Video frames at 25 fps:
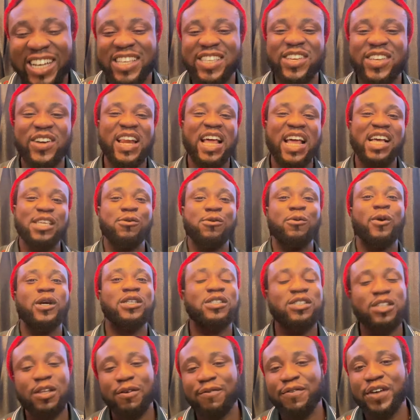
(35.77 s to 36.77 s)
So let's
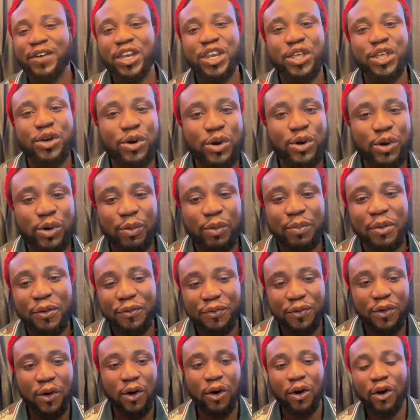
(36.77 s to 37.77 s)
watch the video
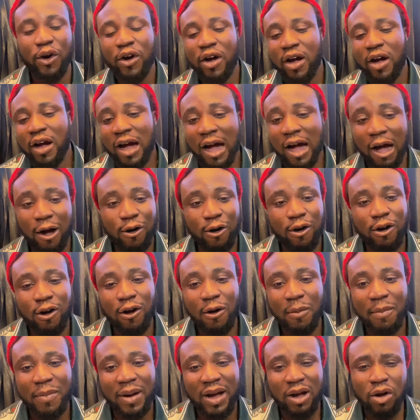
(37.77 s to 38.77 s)
before I'll
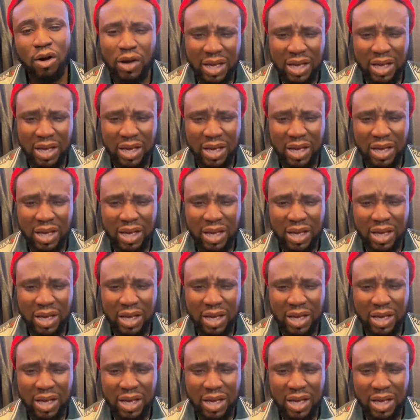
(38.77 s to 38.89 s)
come back.